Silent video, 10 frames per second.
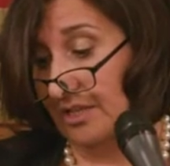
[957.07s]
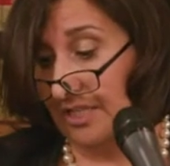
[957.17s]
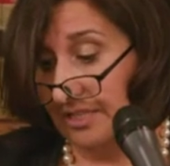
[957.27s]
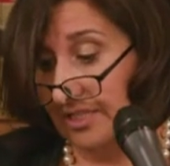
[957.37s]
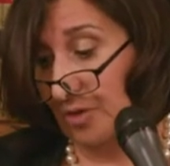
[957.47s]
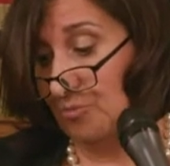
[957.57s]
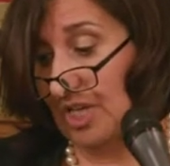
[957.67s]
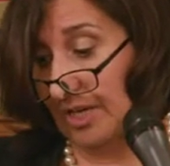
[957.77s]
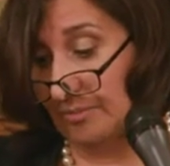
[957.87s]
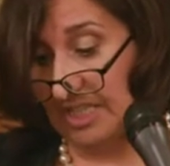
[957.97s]
that
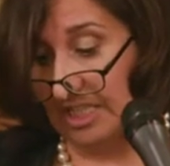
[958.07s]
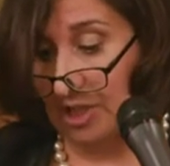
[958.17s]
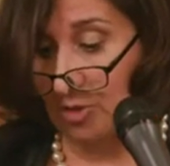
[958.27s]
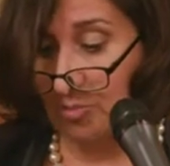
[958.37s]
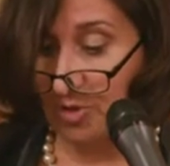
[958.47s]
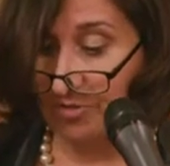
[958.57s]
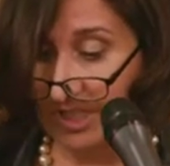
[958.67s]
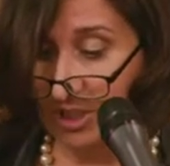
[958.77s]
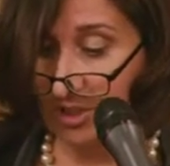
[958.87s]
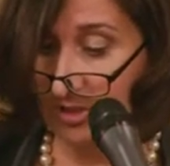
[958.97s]
sometimes legal
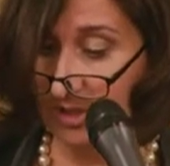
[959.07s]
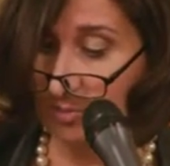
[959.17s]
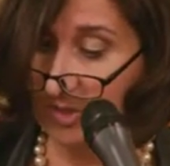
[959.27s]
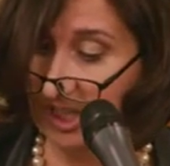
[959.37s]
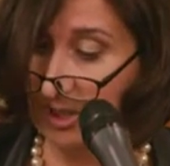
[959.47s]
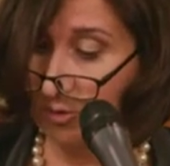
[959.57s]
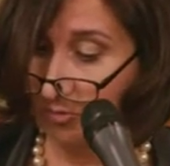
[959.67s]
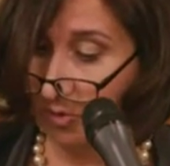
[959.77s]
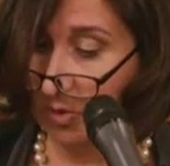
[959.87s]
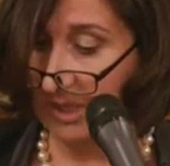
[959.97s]
professionals played a
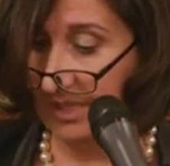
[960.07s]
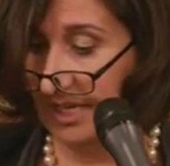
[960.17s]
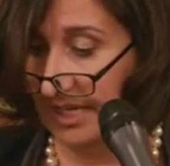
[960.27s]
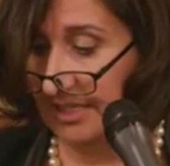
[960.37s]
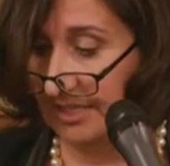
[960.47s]
role in that